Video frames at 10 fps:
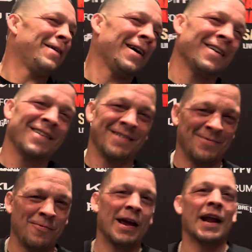Mark,
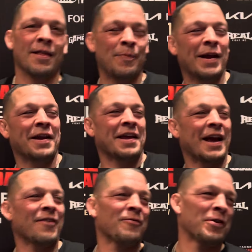we got a spot on the
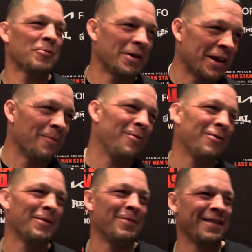couch for you when you get
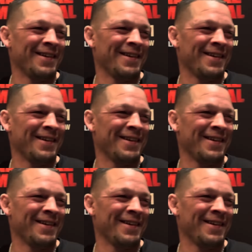bored, brother.